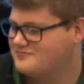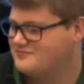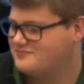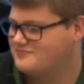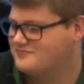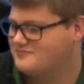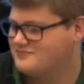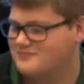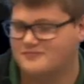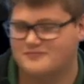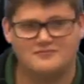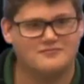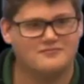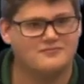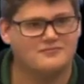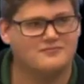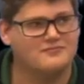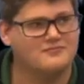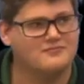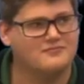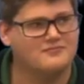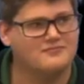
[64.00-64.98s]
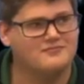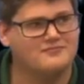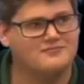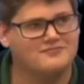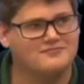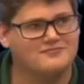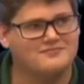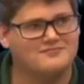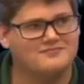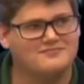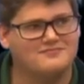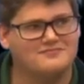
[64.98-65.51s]

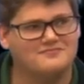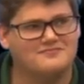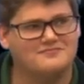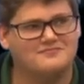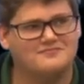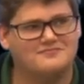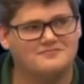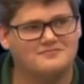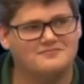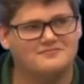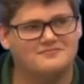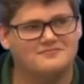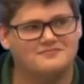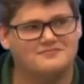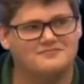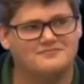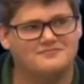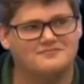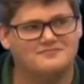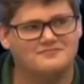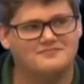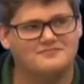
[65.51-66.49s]
No words are spoken by the person on screen.